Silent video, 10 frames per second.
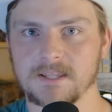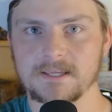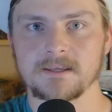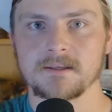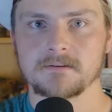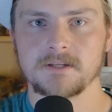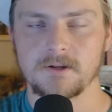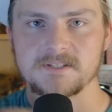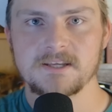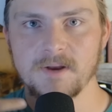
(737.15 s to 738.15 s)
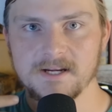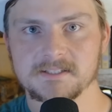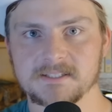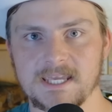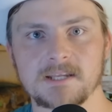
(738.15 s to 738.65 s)
Like, you know, T-Rex
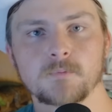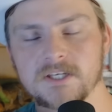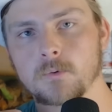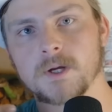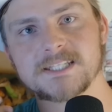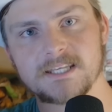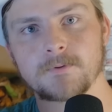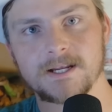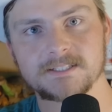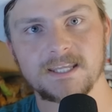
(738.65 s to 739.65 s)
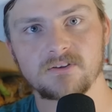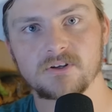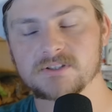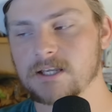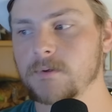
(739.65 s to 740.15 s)
skin, we know what T-Rex skin looks like.